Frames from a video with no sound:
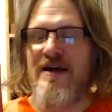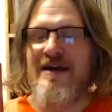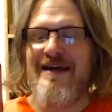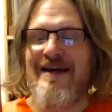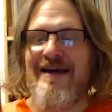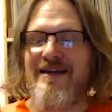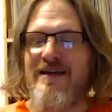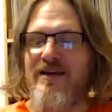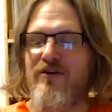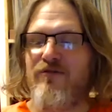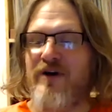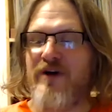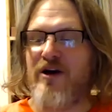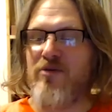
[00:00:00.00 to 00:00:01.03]
And get your
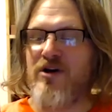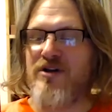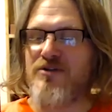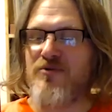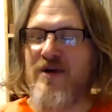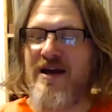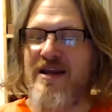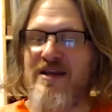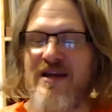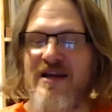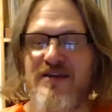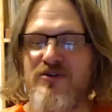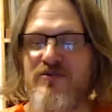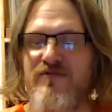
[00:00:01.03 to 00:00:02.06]
fireballs ready
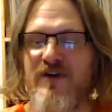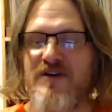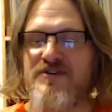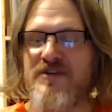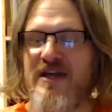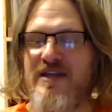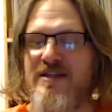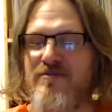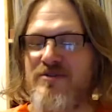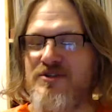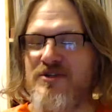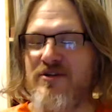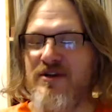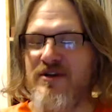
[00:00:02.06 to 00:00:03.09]
as you investigate the
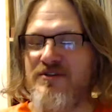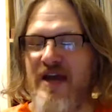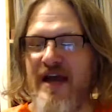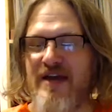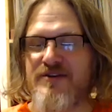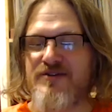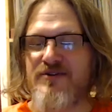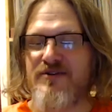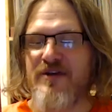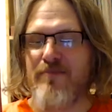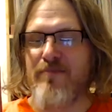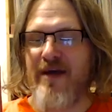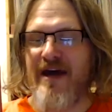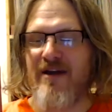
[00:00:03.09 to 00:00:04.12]
mysterious castle
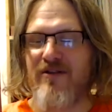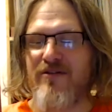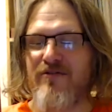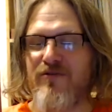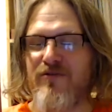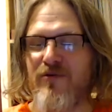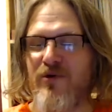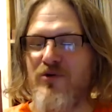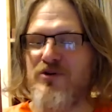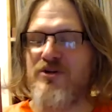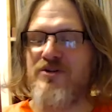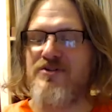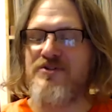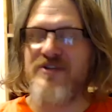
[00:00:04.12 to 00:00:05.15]
and battle the
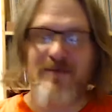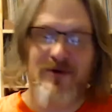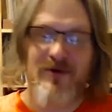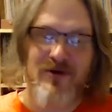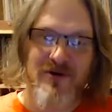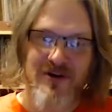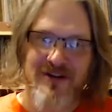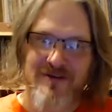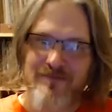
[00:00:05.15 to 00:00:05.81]
ferocious Demogorgon.